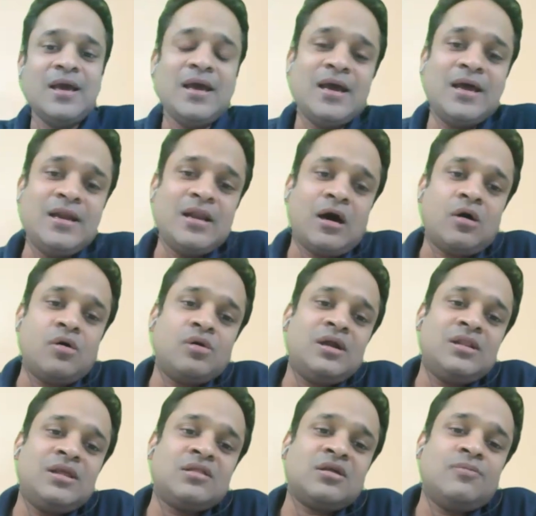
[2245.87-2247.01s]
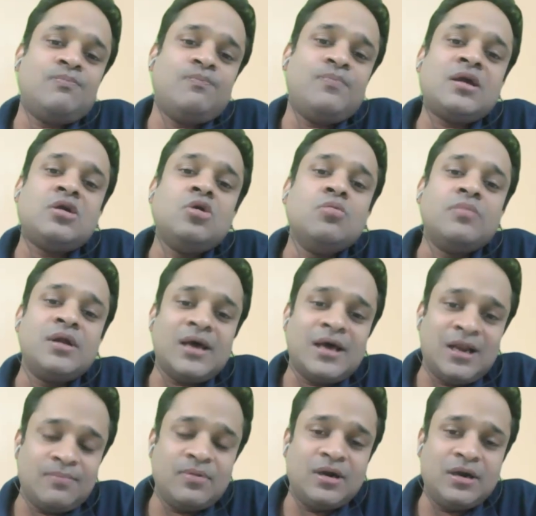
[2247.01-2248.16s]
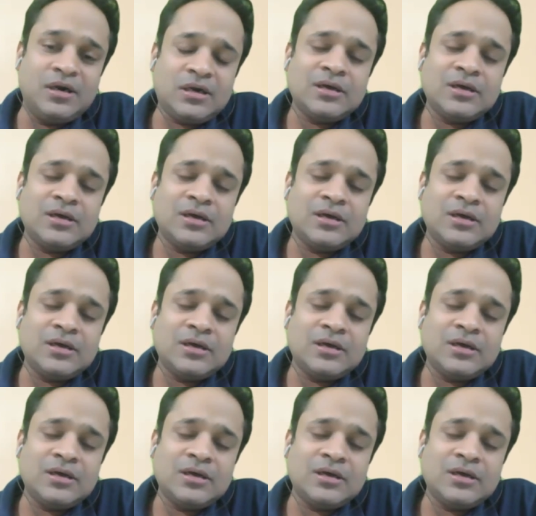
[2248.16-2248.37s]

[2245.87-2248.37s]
And now there's a big human element